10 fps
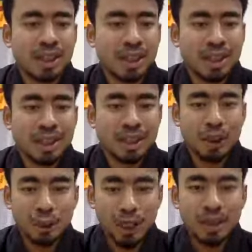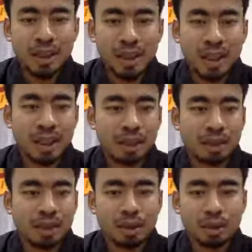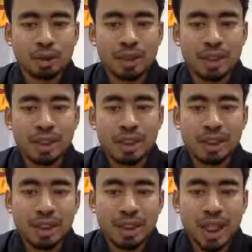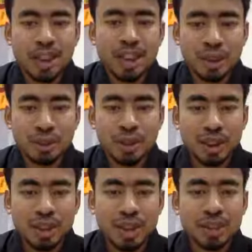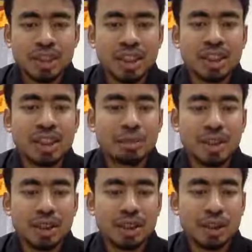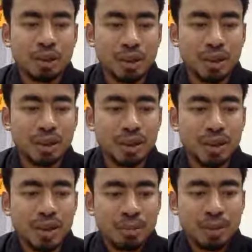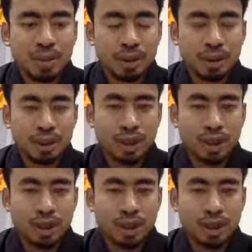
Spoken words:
UN and also the ITU, the International Telecommunication Union, because